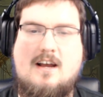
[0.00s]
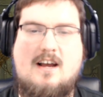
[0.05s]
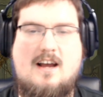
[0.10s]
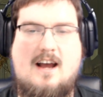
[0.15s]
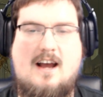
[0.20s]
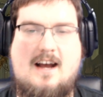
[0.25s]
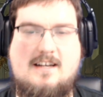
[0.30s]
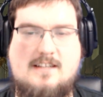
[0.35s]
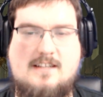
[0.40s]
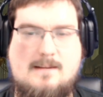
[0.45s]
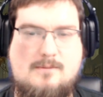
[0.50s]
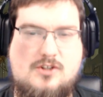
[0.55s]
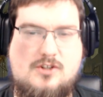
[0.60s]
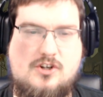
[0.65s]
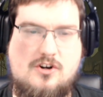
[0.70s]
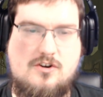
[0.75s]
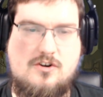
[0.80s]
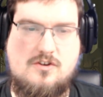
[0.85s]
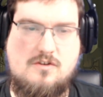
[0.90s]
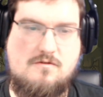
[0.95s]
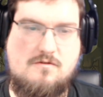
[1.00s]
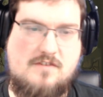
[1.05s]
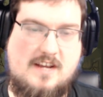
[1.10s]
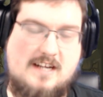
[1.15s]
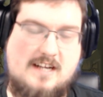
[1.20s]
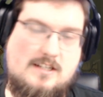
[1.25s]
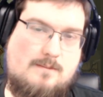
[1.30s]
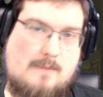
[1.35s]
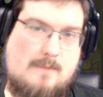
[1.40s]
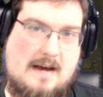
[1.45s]
As I'm sure you've
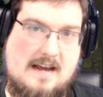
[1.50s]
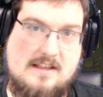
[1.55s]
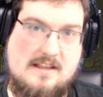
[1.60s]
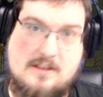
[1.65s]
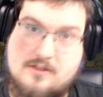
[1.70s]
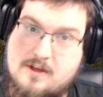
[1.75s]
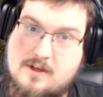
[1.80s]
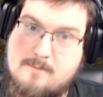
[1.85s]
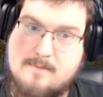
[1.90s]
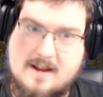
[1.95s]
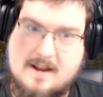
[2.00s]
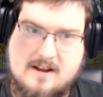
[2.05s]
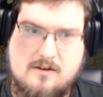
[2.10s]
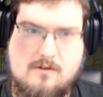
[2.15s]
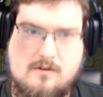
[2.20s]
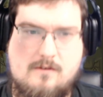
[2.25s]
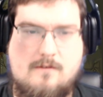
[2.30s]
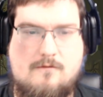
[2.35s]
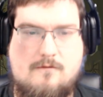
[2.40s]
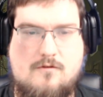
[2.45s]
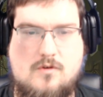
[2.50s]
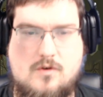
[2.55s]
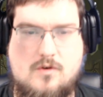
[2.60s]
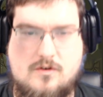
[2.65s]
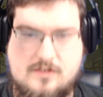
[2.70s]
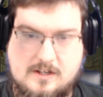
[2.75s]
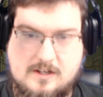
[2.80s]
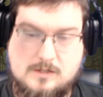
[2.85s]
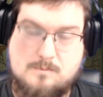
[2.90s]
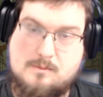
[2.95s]
guessed by the thumbnail, for
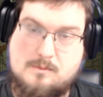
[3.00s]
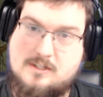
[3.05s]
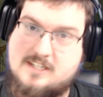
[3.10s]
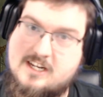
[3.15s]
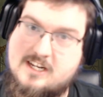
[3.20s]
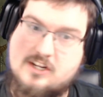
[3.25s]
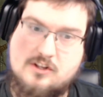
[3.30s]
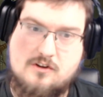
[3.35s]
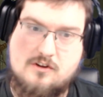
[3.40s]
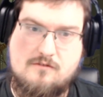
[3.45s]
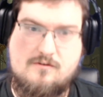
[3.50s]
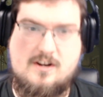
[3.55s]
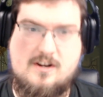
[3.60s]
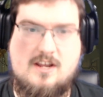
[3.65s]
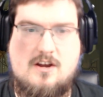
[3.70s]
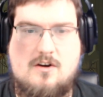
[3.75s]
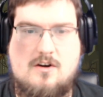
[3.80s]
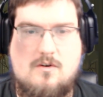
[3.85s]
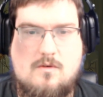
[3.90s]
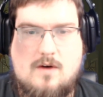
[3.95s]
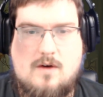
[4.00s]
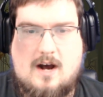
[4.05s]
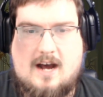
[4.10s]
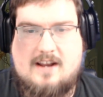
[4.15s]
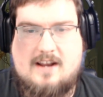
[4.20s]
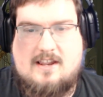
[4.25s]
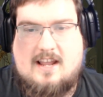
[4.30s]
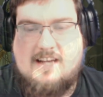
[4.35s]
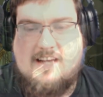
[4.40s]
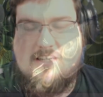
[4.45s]
this particular video,
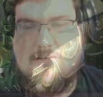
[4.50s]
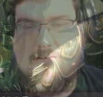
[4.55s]
I'd like to